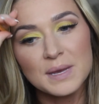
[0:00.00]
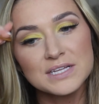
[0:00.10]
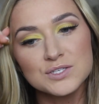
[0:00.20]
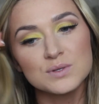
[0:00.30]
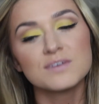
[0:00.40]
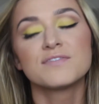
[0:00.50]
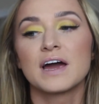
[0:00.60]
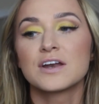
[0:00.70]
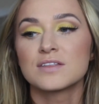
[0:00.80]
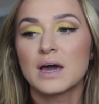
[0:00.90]
pencil
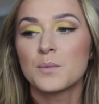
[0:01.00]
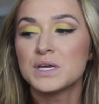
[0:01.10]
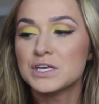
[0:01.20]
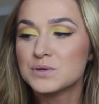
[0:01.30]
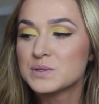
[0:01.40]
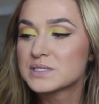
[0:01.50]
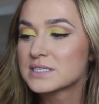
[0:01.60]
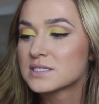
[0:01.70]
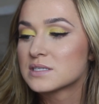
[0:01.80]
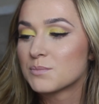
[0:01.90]
definer that we use.
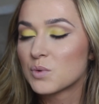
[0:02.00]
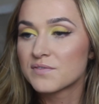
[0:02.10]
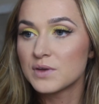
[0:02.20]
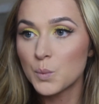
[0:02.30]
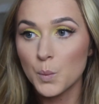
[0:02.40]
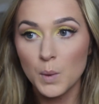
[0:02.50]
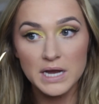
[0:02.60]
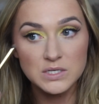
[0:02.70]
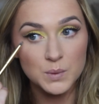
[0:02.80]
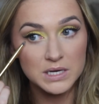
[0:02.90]
This is the Morphe
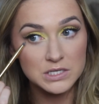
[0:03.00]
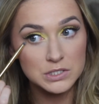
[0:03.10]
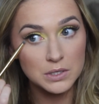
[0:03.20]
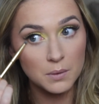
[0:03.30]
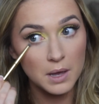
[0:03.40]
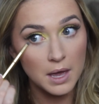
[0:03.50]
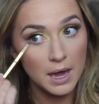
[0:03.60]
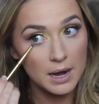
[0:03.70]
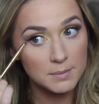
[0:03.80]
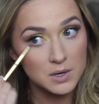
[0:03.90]
Y22,
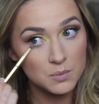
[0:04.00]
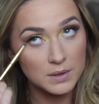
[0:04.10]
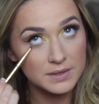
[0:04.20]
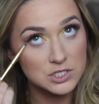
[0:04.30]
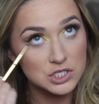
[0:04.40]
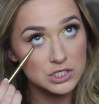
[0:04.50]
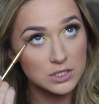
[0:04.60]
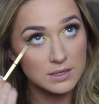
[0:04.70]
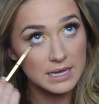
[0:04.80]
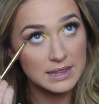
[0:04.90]
and I'm going to run this just
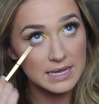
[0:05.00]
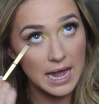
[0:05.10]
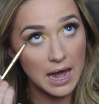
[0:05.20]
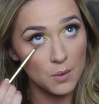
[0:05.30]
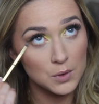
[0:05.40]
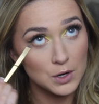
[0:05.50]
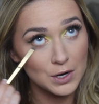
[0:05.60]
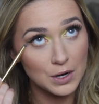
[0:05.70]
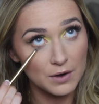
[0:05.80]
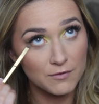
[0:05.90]
on like the
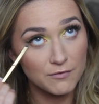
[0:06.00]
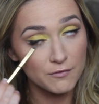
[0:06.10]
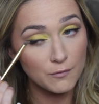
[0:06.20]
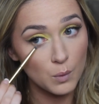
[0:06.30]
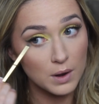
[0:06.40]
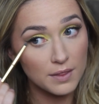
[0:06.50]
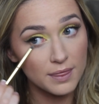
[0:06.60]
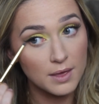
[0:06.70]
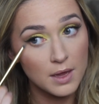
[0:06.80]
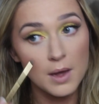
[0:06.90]
outer
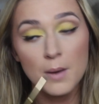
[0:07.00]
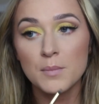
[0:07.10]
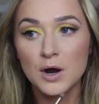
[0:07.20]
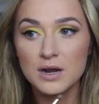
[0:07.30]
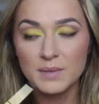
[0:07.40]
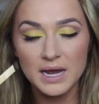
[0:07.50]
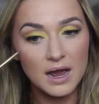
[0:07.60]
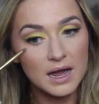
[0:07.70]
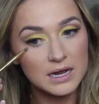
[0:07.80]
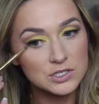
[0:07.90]
fourth part of my
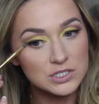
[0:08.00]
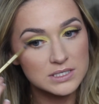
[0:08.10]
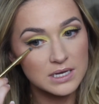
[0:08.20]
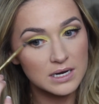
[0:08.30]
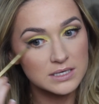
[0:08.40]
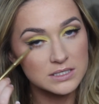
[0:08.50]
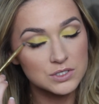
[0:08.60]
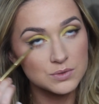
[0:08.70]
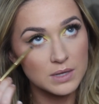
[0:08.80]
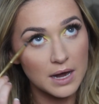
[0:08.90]
eye, just connected
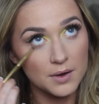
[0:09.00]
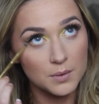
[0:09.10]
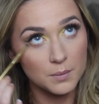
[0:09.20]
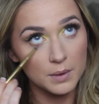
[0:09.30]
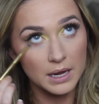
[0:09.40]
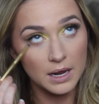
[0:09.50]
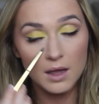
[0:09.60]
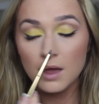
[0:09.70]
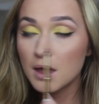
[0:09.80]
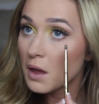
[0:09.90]
to the outer wing